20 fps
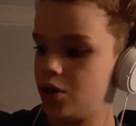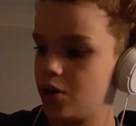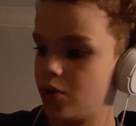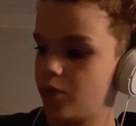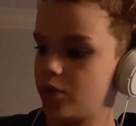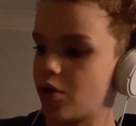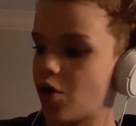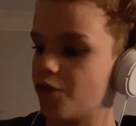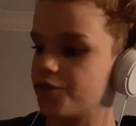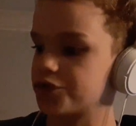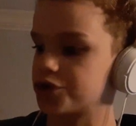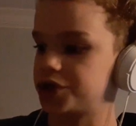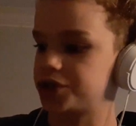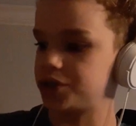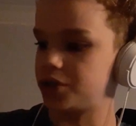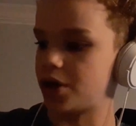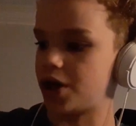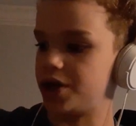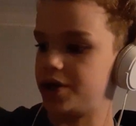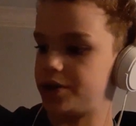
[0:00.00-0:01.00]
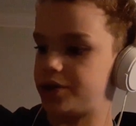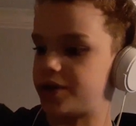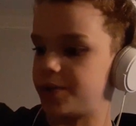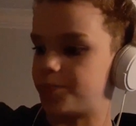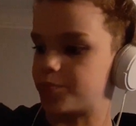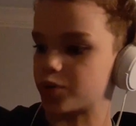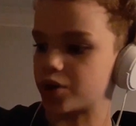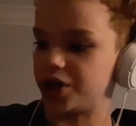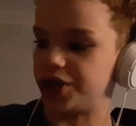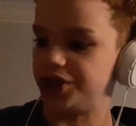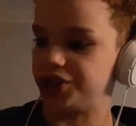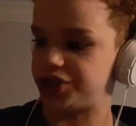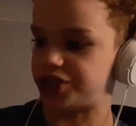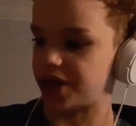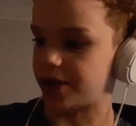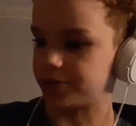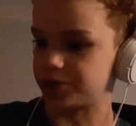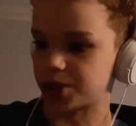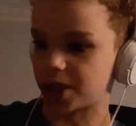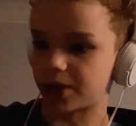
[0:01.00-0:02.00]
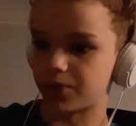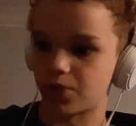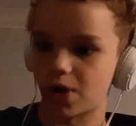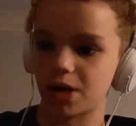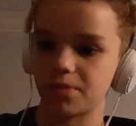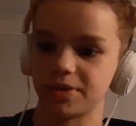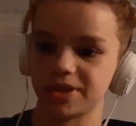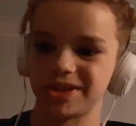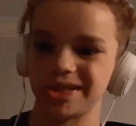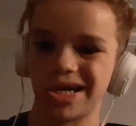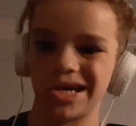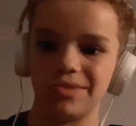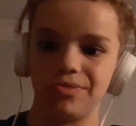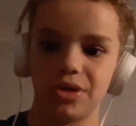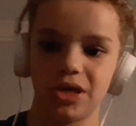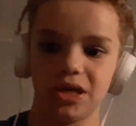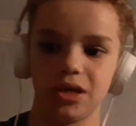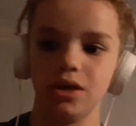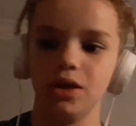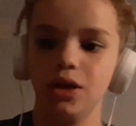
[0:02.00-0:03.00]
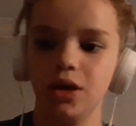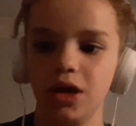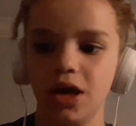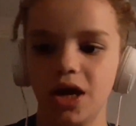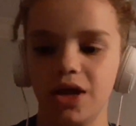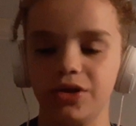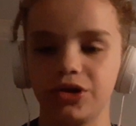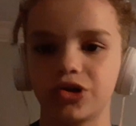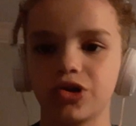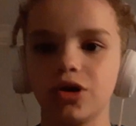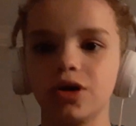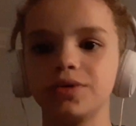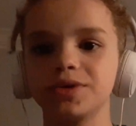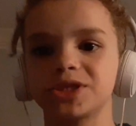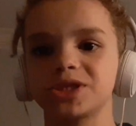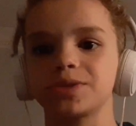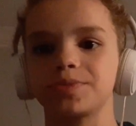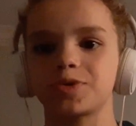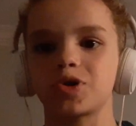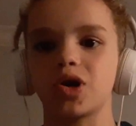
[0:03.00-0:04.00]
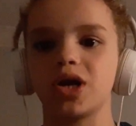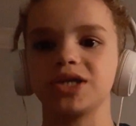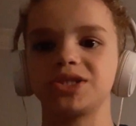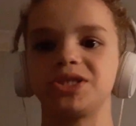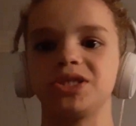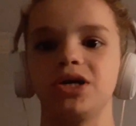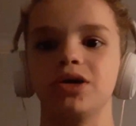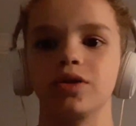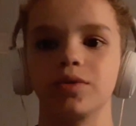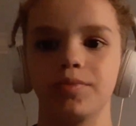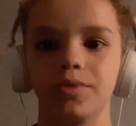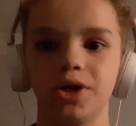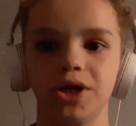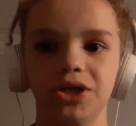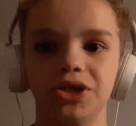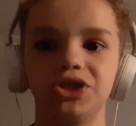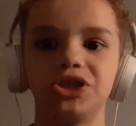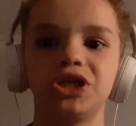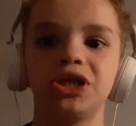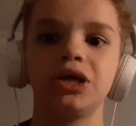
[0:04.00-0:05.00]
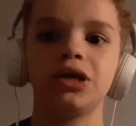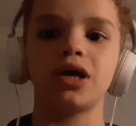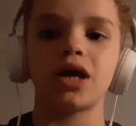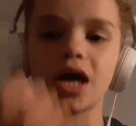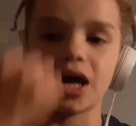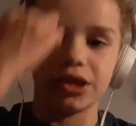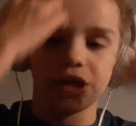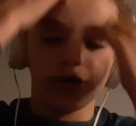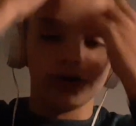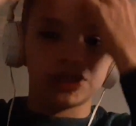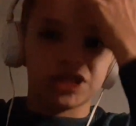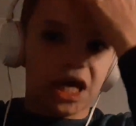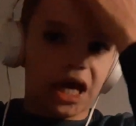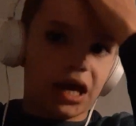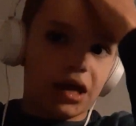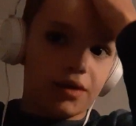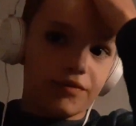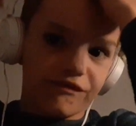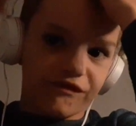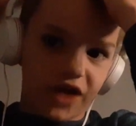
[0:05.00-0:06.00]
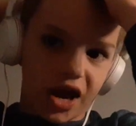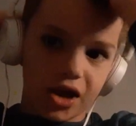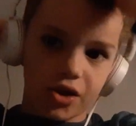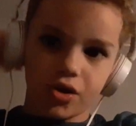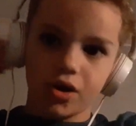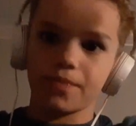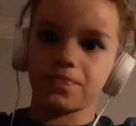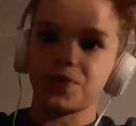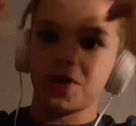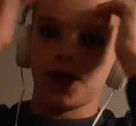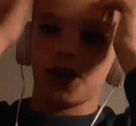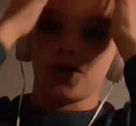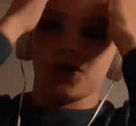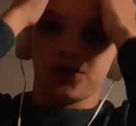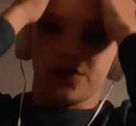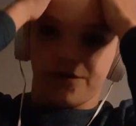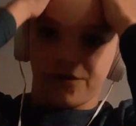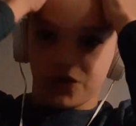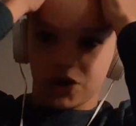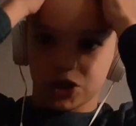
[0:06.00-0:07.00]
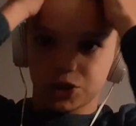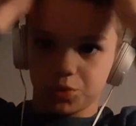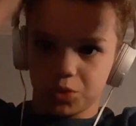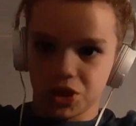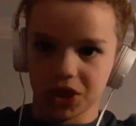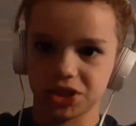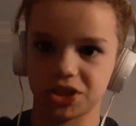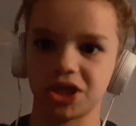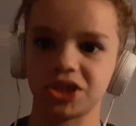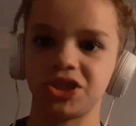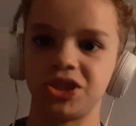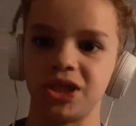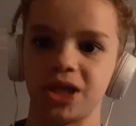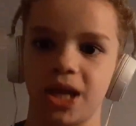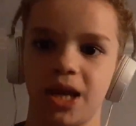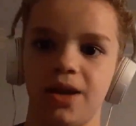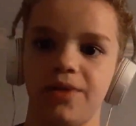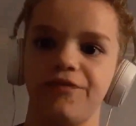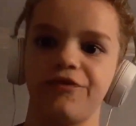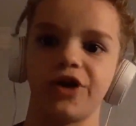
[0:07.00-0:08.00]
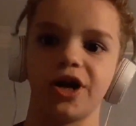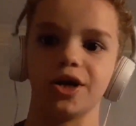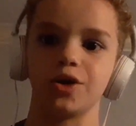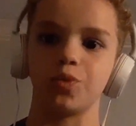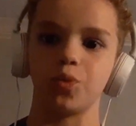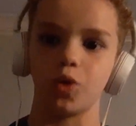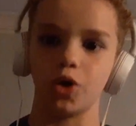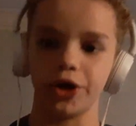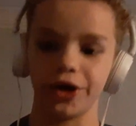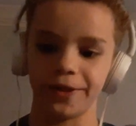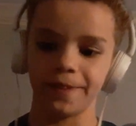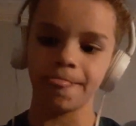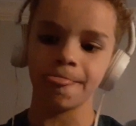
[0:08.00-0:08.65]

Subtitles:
went over the bridge that was like right beside me, and the girl was across the other bridge. And there was a campfire up there, and the first one to touch the campfire won.